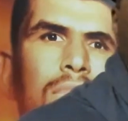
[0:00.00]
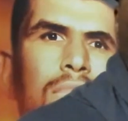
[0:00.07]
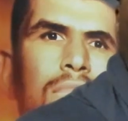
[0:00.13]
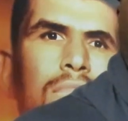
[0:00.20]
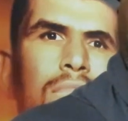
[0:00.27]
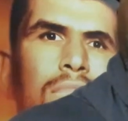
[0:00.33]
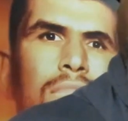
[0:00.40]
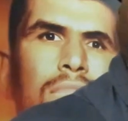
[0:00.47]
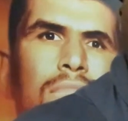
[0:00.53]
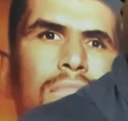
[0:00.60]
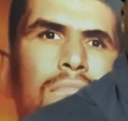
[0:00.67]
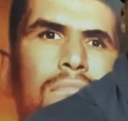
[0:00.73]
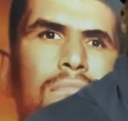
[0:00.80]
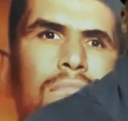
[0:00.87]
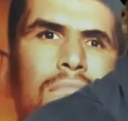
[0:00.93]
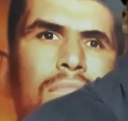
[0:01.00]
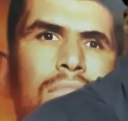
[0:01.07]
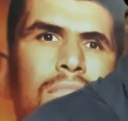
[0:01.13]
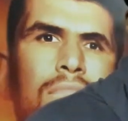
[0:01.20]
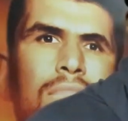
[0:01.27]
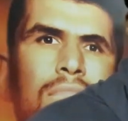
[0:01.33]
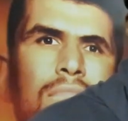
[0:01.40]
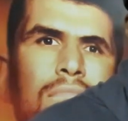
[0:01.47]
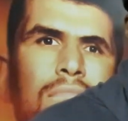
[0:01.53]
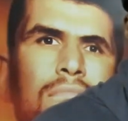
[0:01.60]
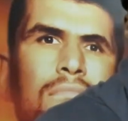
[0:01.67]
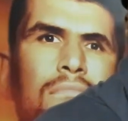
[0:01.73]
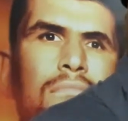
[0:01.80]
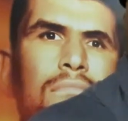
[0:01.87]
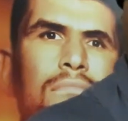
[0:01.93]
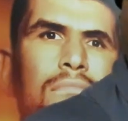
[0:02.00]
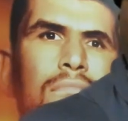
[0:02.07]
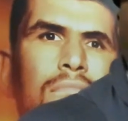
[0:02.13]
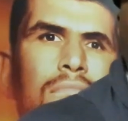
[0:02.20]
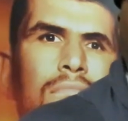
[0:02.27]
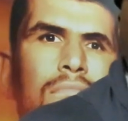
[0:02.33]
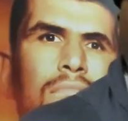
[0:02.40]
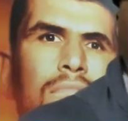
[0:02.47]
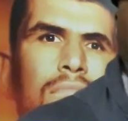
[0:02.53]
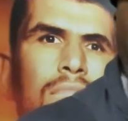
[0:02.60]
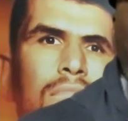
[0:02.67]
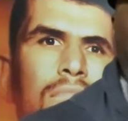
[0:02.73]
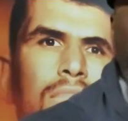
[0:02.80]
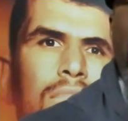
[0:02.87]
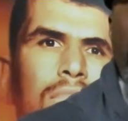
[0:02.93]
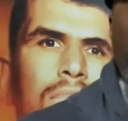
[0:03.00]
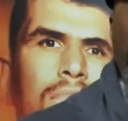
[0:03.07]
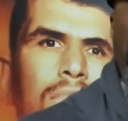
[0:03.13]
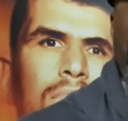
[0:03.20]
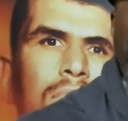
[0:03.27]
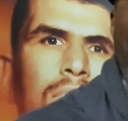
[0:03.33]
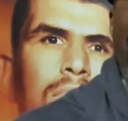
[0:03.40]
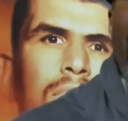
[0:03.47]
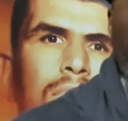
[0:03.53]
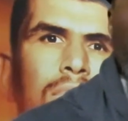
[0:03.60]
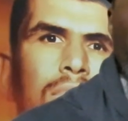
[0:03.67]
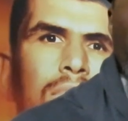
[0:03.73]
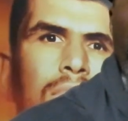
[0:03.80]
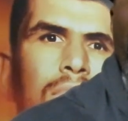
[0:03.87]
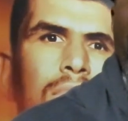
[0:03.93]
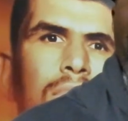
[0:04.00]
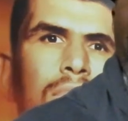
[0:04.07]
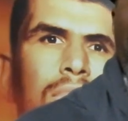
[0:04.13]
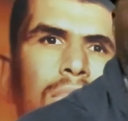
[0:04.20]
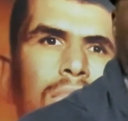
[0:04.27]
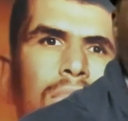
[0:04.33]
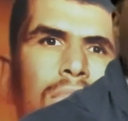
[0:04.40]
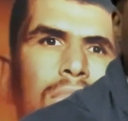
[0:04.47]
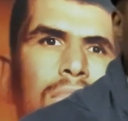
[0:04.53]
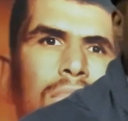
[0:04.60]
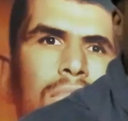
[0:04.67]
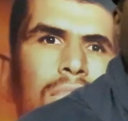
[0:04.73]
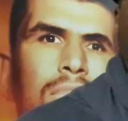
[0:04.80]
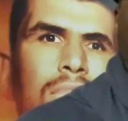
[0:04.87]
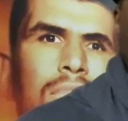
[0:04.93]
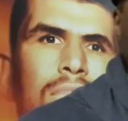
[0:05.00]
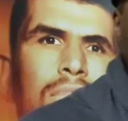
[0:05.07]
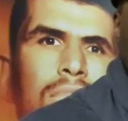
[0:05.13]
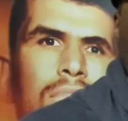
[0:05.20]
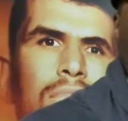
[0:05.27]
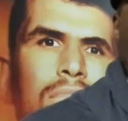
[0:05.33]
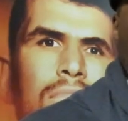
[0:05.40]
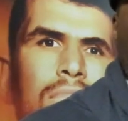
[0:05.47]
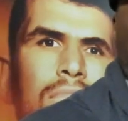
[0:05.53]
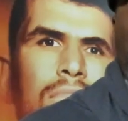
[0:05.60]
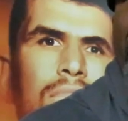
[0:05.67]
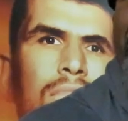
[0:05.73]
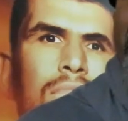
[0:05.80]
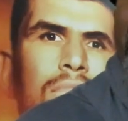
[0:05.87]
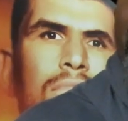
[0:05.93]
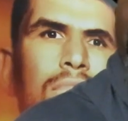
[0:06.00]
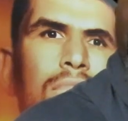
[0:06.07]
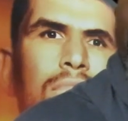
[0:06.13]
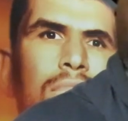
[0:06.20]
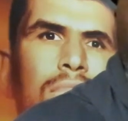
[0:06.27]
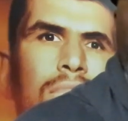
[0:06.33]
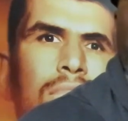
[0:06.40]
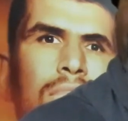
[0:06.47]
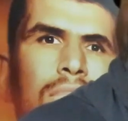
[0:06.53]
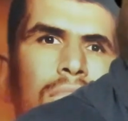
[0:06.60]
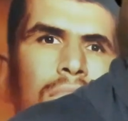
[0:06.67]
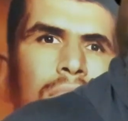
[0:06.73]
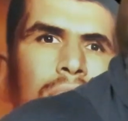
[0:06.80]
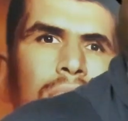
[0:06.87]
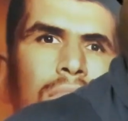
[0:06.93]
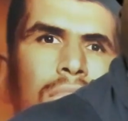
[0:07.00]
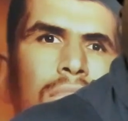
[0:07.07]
[no speech]